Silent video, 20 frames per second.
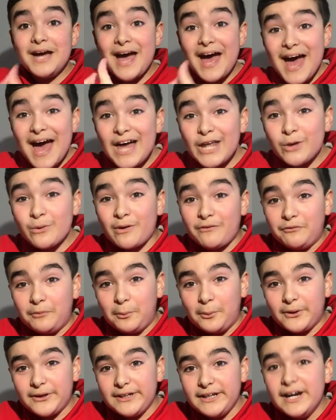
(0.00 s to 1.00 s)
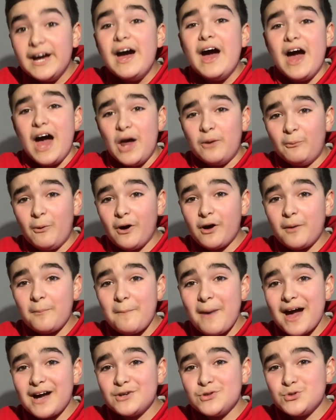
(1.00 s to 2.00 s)
Hello everybody, and welcome
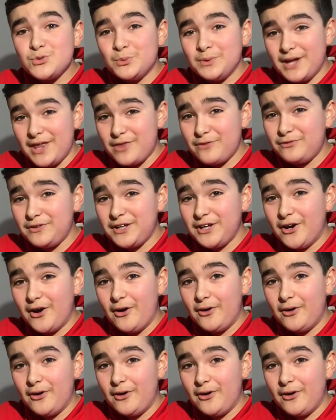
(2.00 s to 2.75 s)
back to another video.